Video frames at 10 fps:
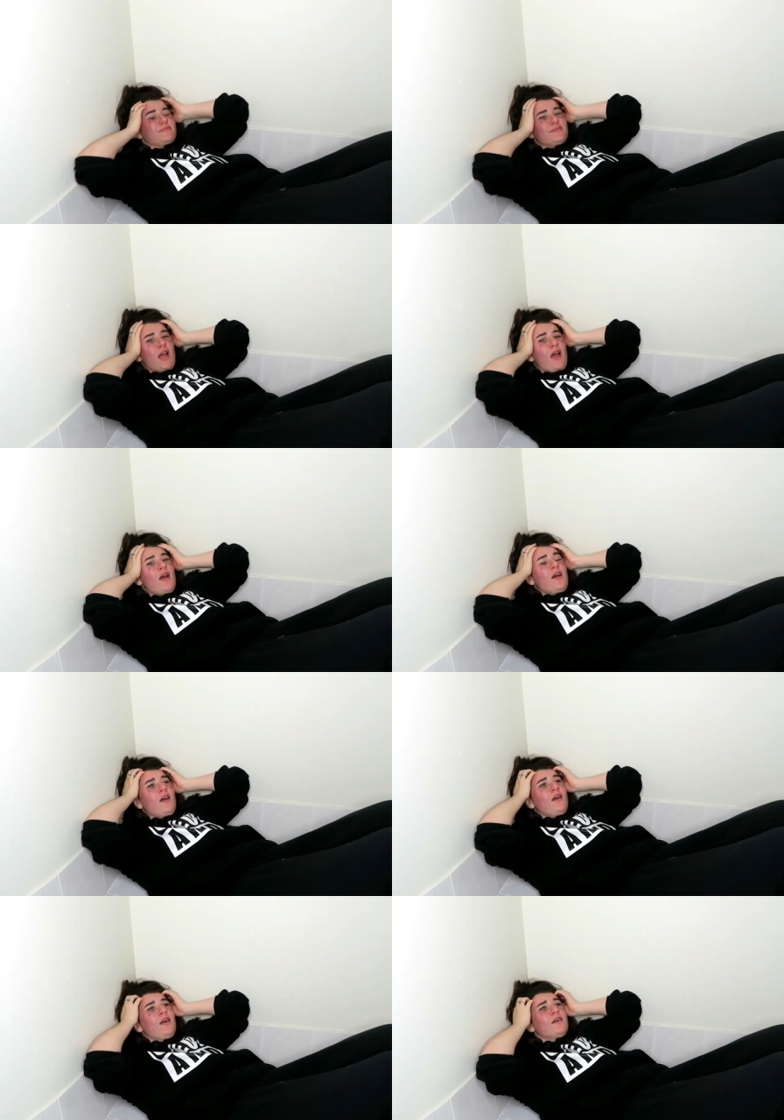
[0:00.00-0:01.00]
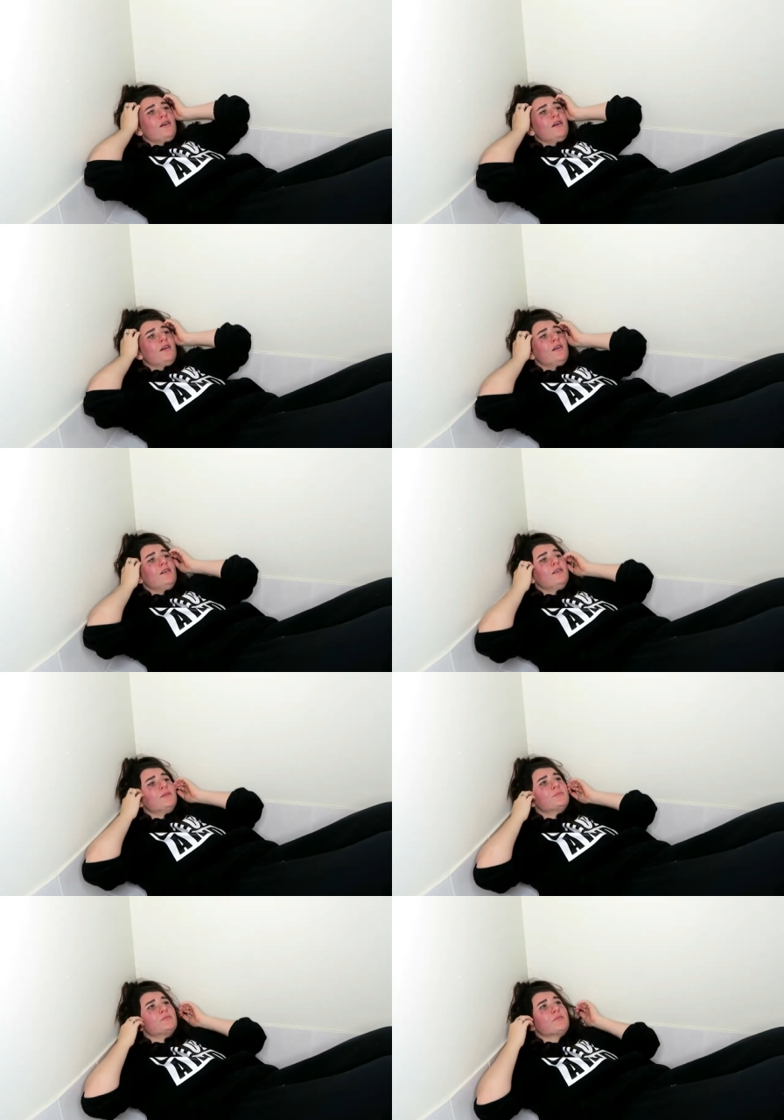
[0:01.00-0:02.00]
Losing my mind, can't
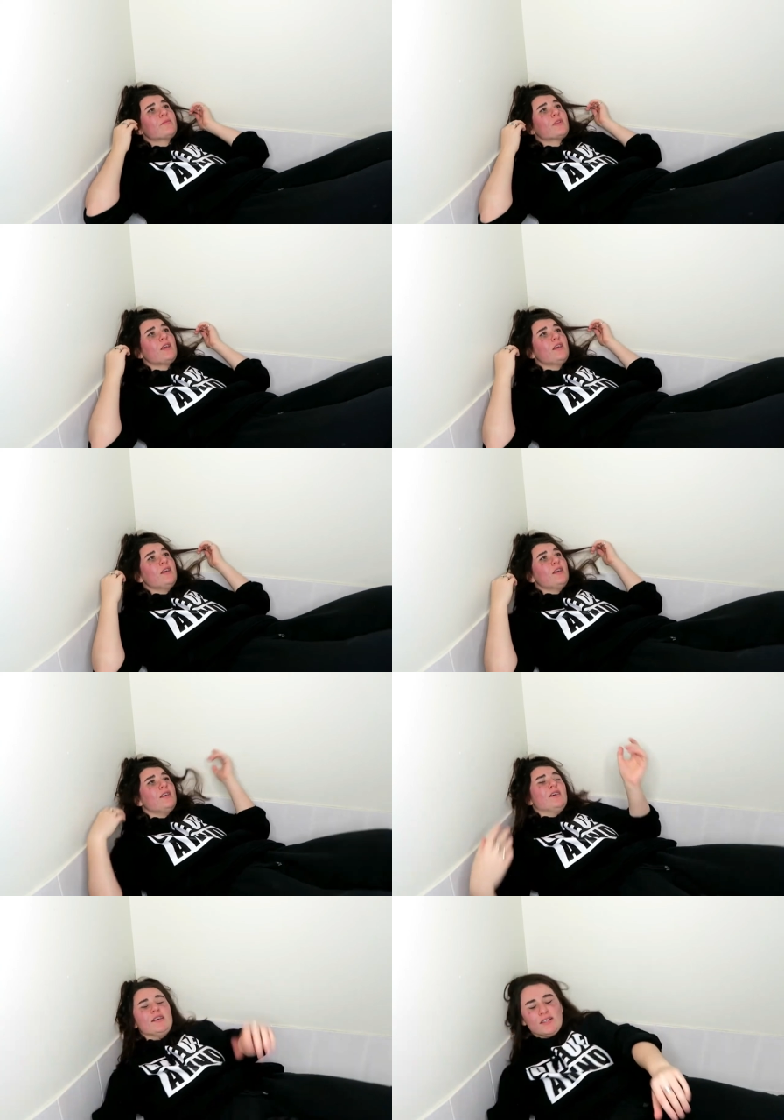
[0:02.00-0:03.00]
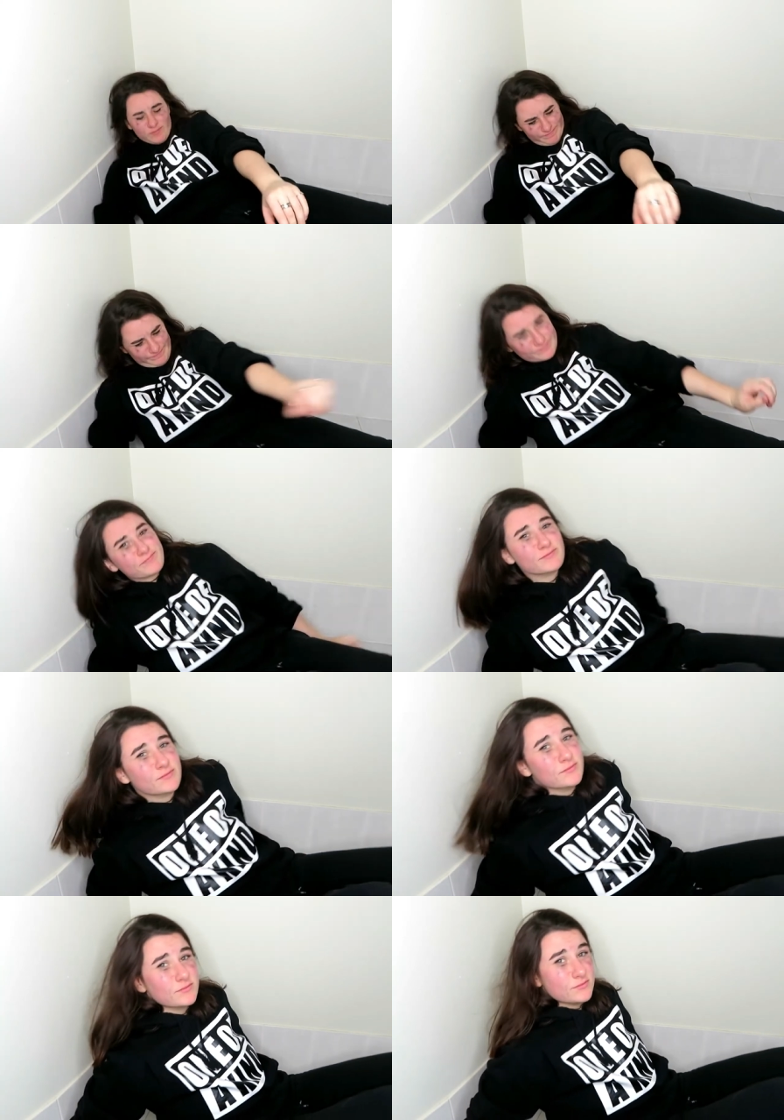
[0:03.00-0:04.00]
think straight, trying to
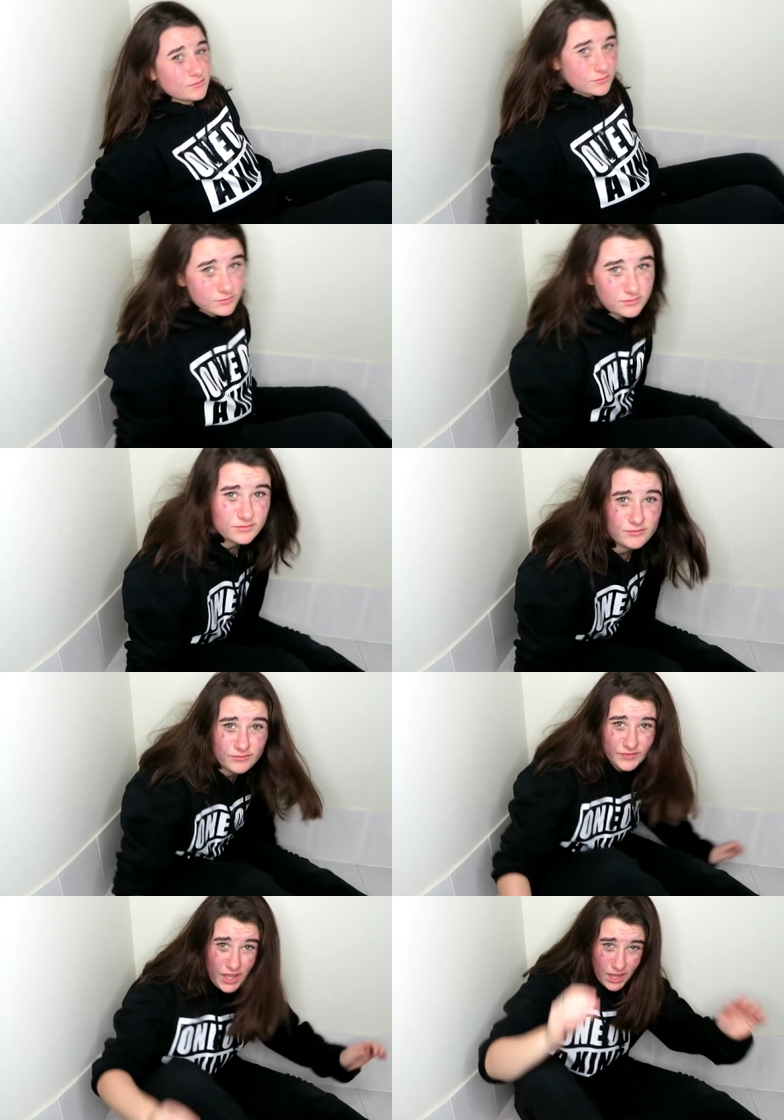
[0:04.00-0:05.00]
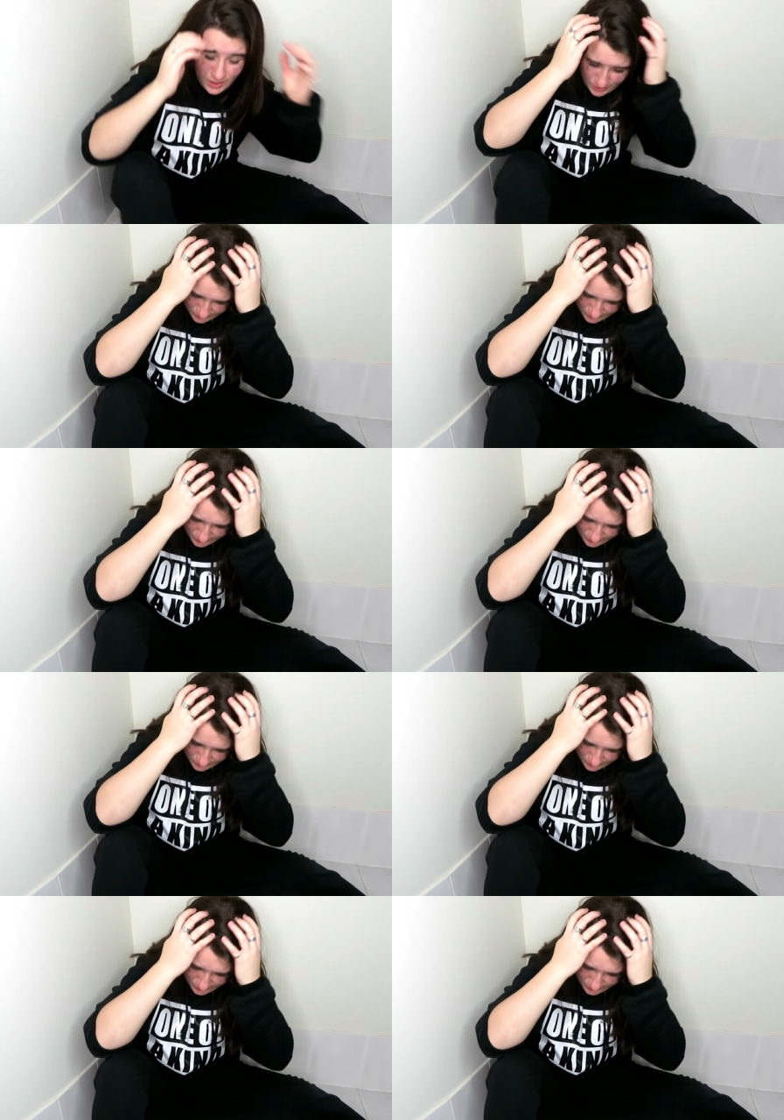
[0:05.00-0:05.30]
focus on all the positives,